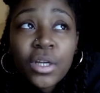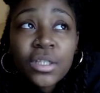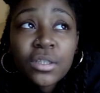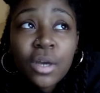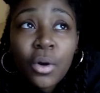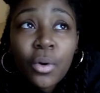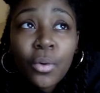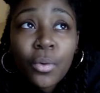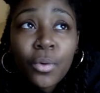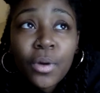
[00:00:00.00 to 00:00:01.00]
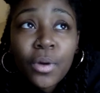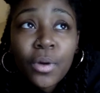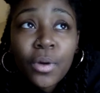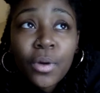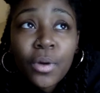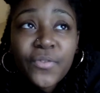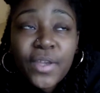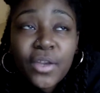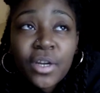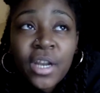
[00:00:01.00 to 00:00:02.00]
so
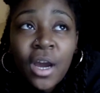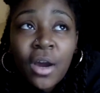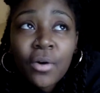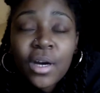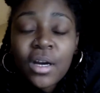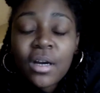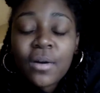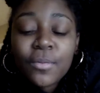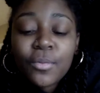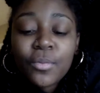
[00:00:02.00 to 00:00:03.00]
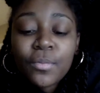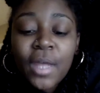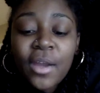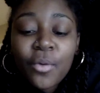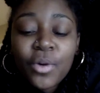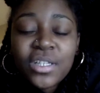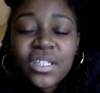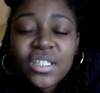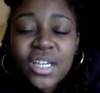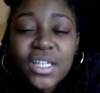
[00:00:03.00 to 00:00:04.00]
just figuring out, like, what
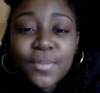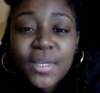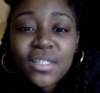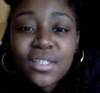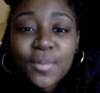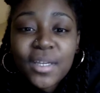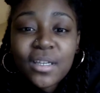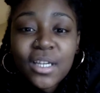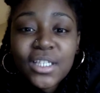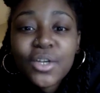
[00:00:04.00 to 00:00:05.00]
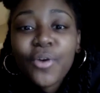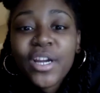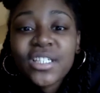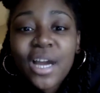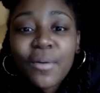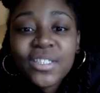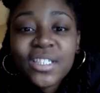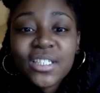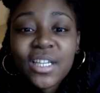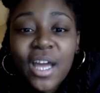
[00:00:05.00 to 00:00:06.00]
success means to me. It's so crazy. I was
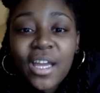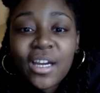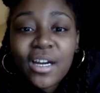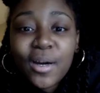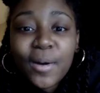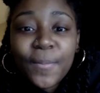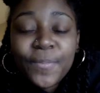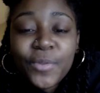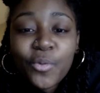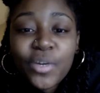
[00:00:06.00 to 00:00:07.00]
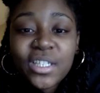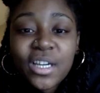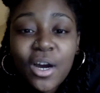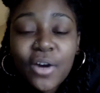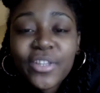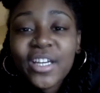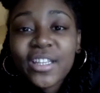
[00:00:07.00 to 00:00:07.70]
just in, like, what is it called? The